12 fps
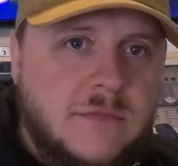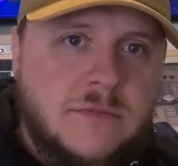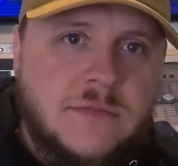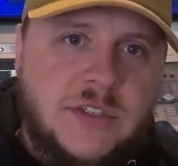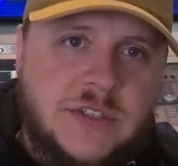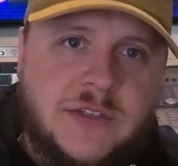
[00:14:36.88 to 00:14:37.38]

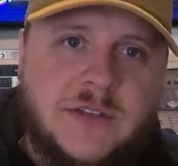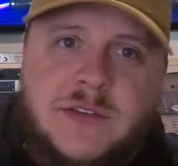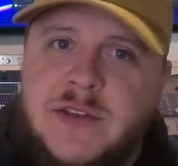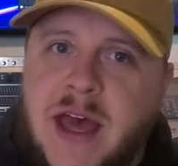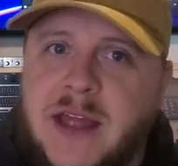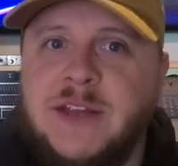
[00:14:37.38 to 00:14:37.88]

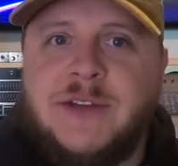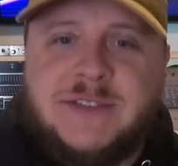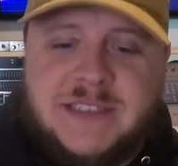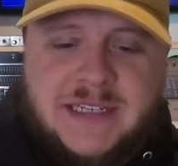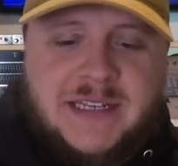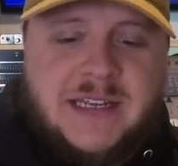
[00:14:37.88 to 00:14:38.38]
not
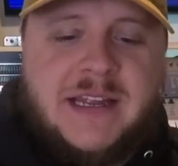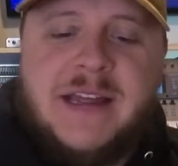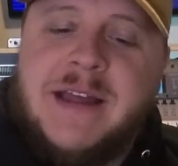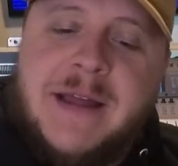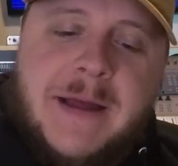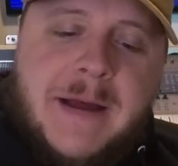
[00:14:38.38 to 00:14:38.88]
using it.
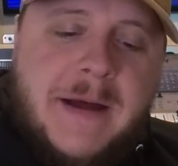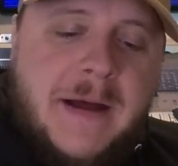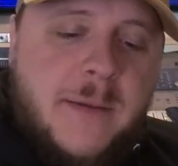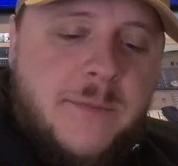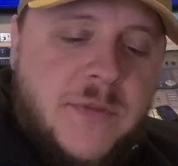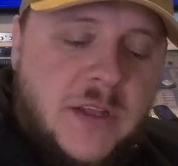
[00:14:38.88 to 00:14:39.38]

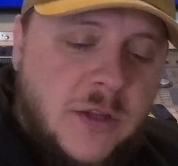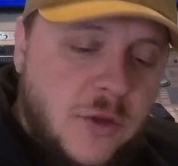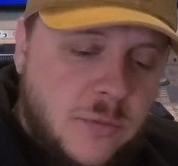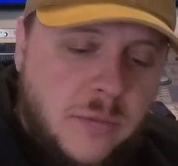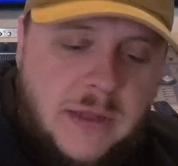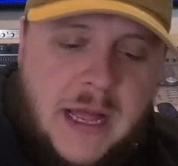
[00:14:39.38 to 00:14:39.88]
The
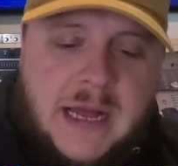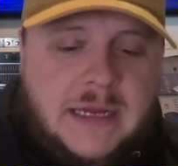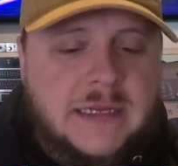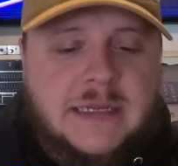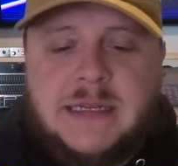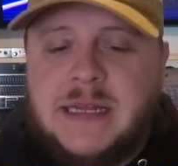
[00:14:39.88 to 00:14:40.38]
loop
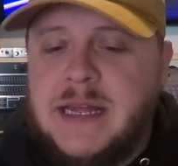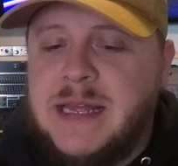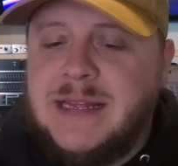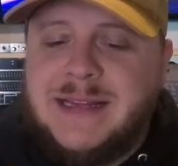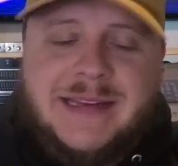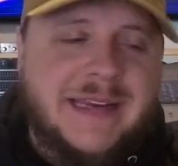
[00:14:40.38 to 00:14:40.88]
block,
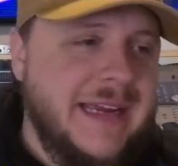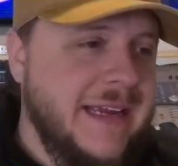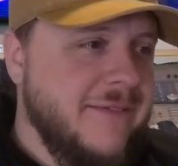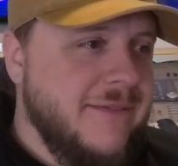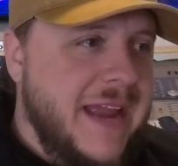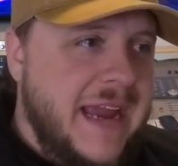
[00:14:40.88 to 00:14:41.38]

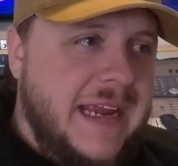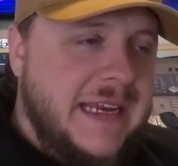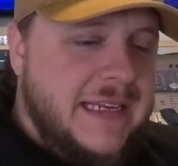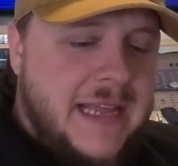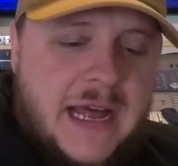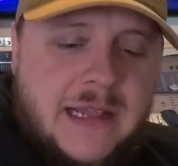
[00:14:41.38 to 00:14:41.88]
again,
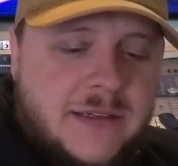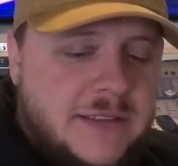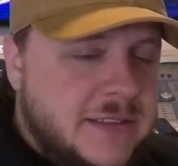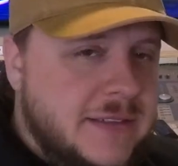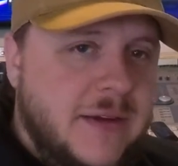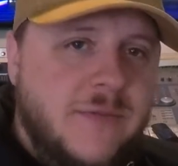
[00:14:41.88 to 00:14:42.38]

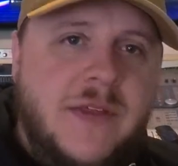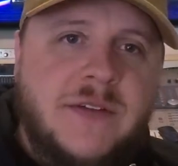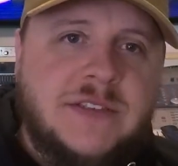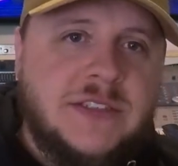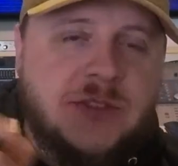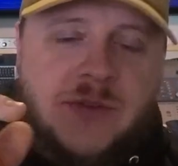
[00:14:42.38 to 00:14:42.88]
$80. I'd rather
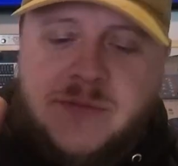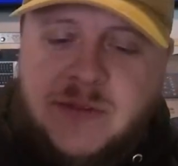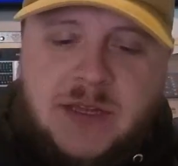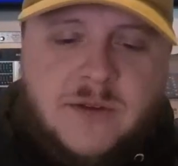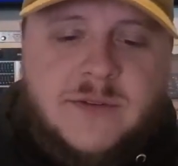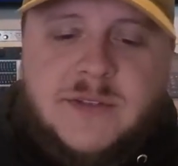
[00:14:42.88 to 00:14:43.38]
just do
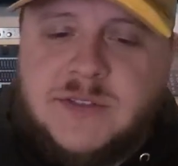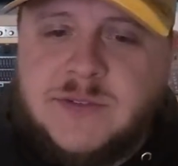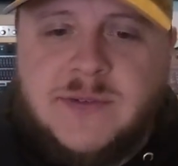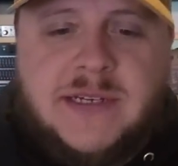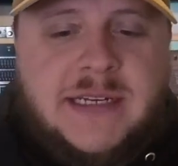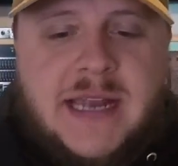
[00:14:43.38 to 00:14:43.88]
everything on the
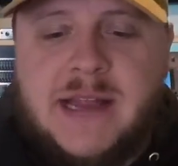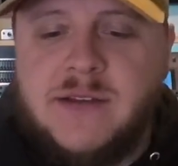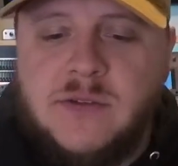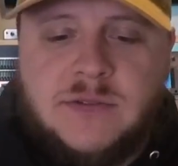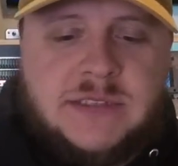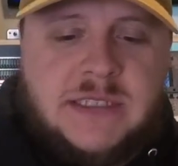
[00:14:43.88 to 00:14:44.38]
screen. I
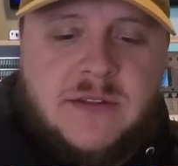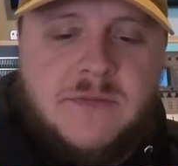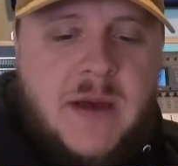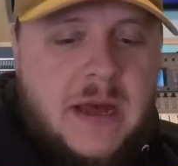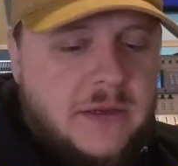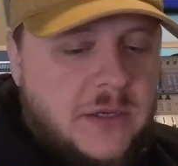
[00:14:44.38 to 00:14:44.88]
don't see the
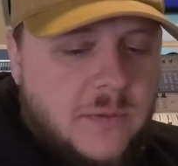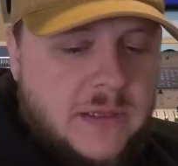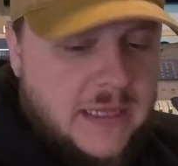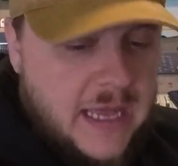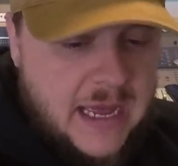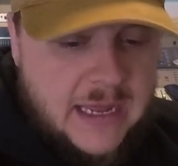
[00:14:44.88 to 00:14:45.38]
value
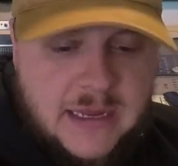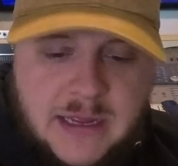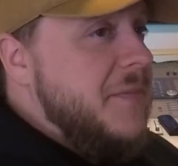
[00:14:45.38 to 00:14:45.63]
in that.